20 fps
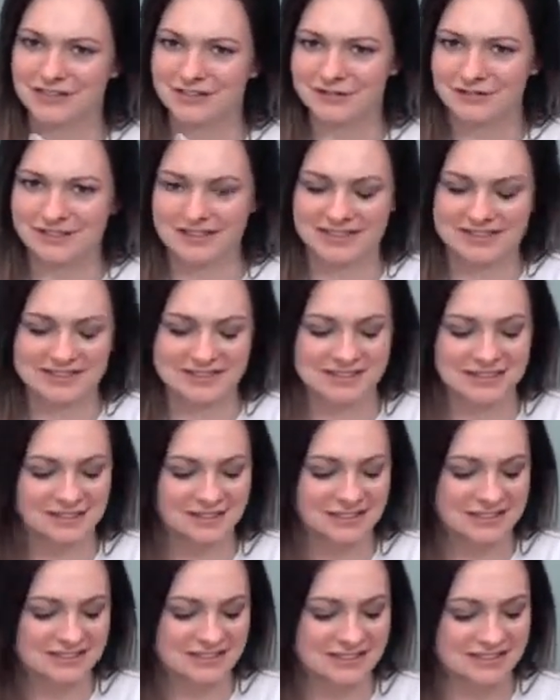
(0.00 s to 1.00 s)
You start with this
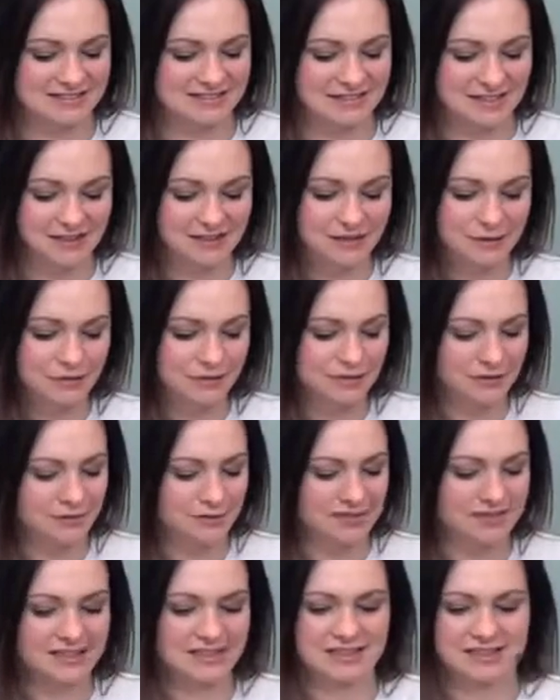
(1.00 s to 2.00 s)
series, and it's like, oh, I wonder
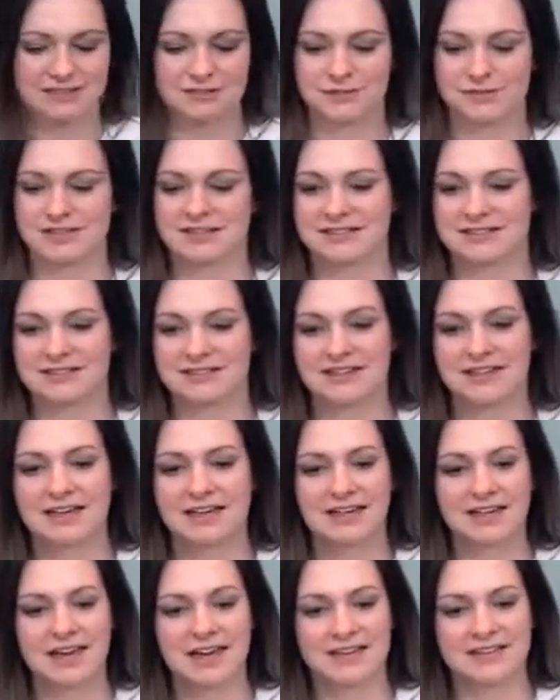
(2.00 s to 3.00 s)
what the next one is.
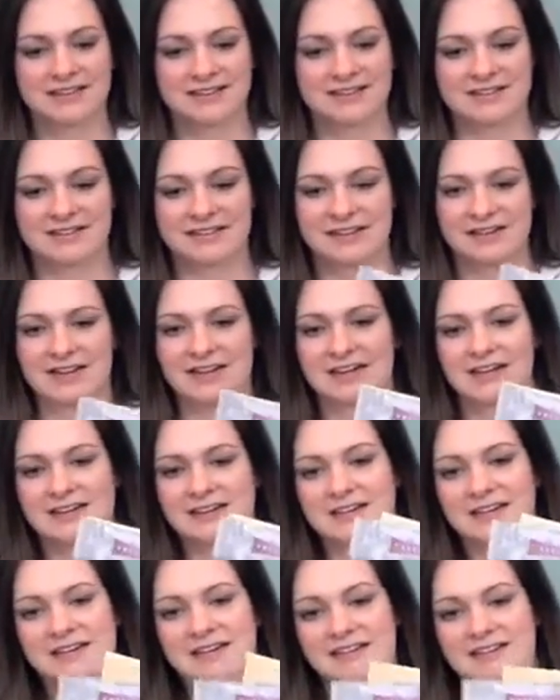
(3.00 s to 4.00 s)
And this is a
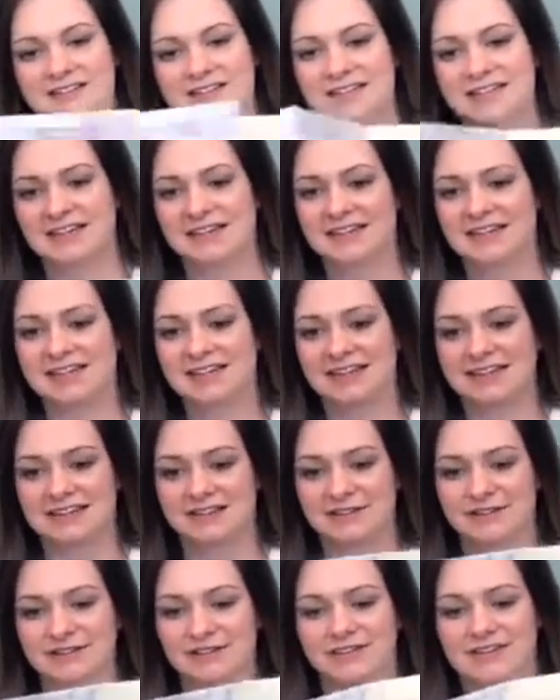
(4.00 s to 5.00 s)
guy standing, and
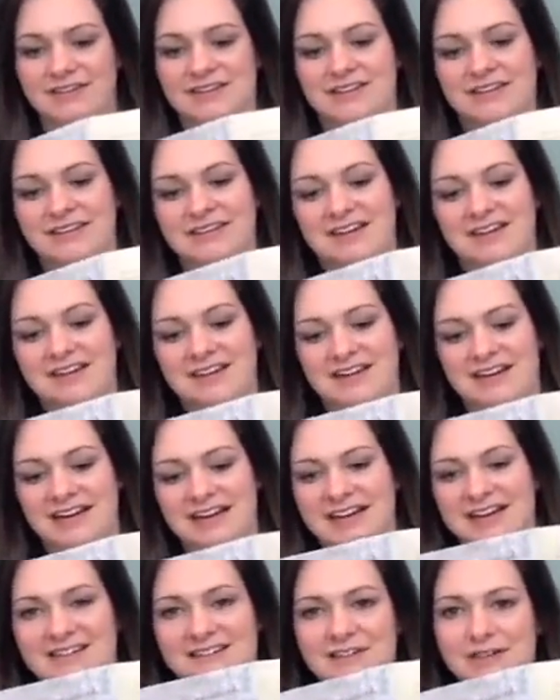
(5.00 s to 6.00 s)
then there's a
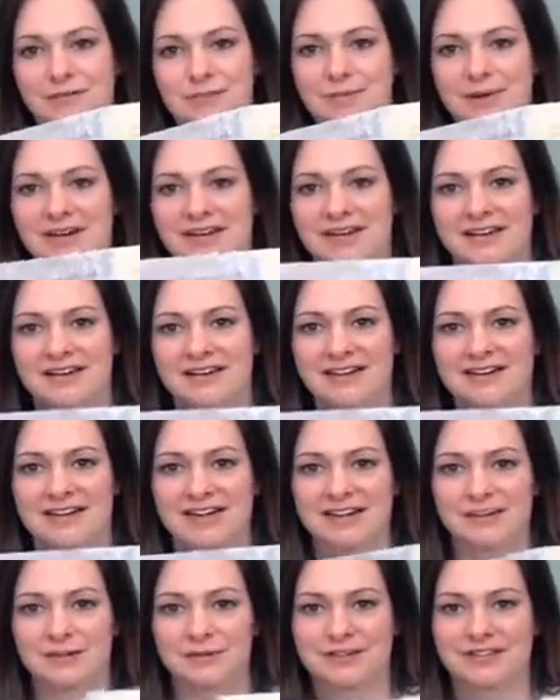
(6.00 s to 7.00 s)
guy on a little bike
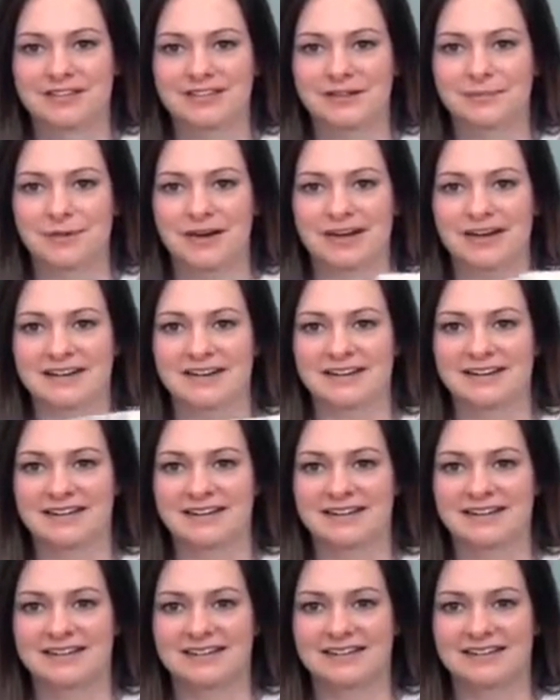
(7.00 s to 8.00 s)
kind of whizzing
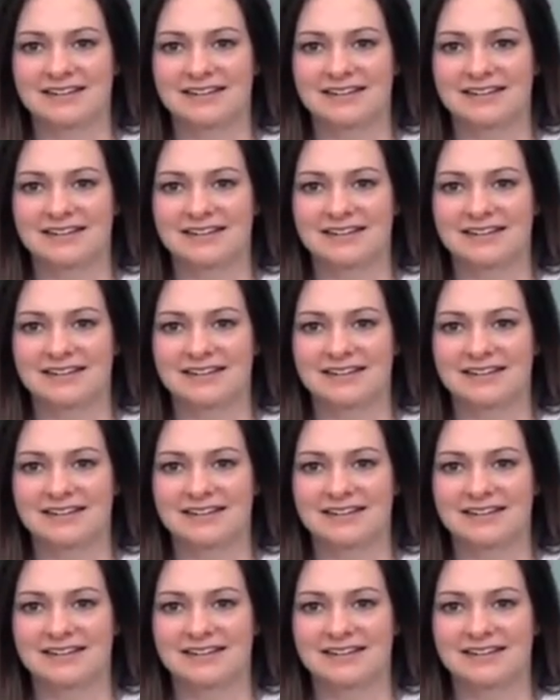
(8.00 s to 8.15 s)
by.